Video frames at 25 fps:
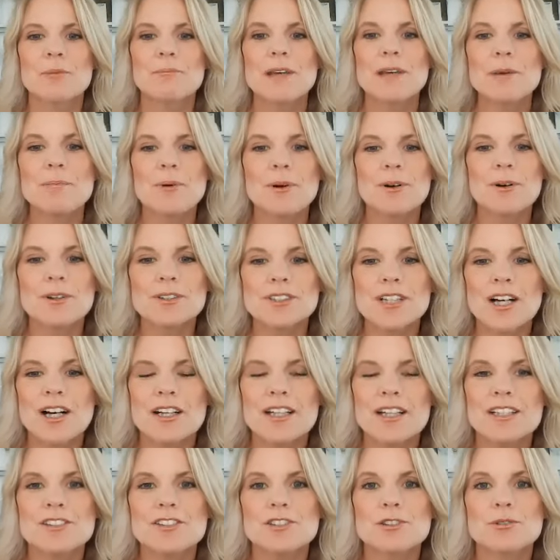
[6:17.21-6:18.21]
people
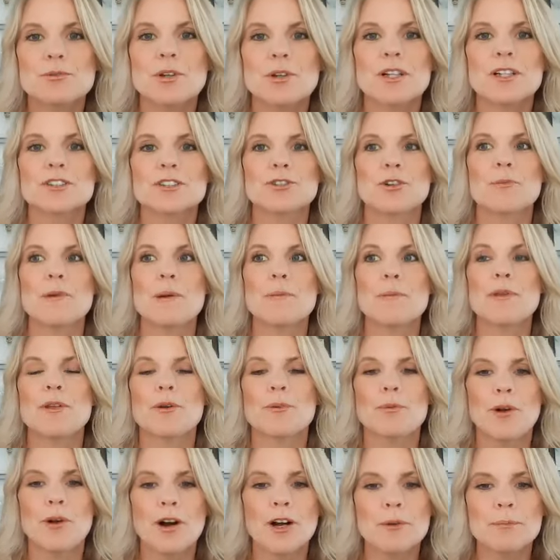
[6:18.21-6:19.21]
talking to us or maybe the
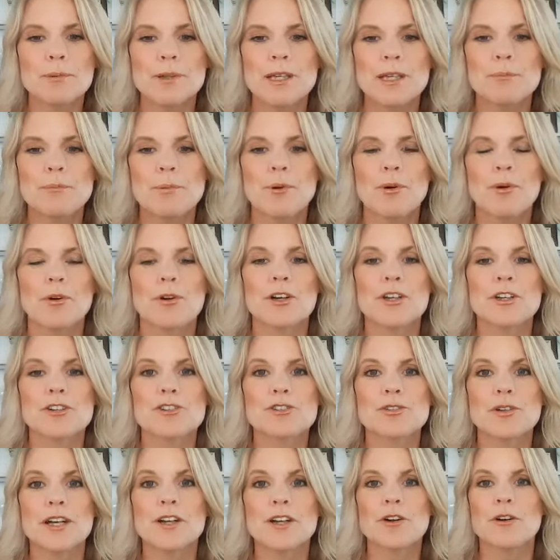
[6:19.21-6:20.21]
wrong people or you're
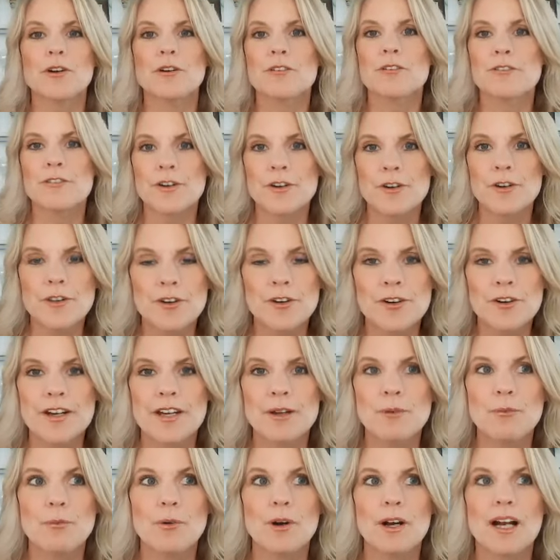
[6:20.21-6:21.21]
trying to go further
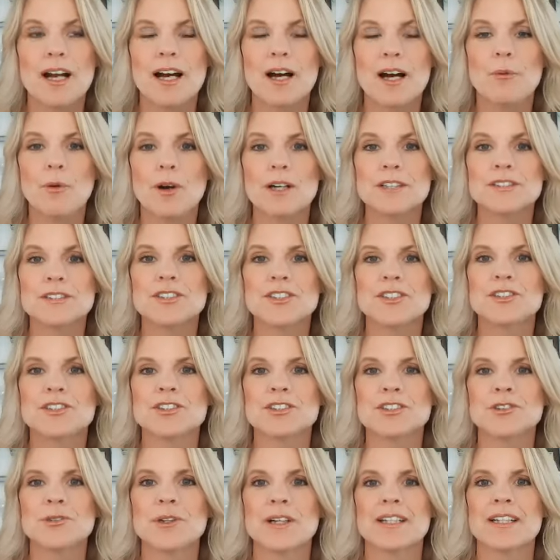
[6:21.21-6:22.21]
in what god wants you to
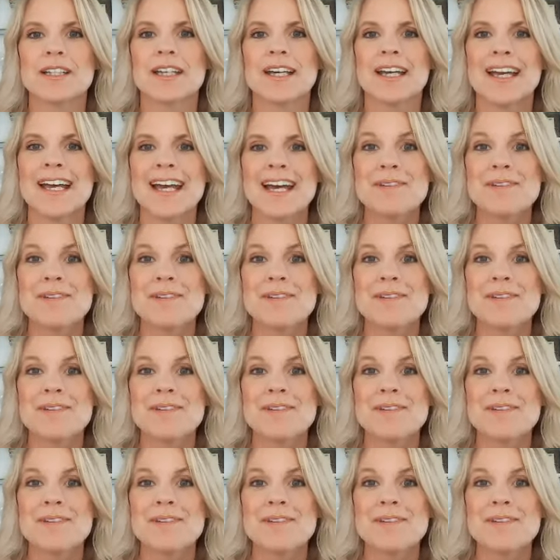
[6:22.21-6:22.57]
do and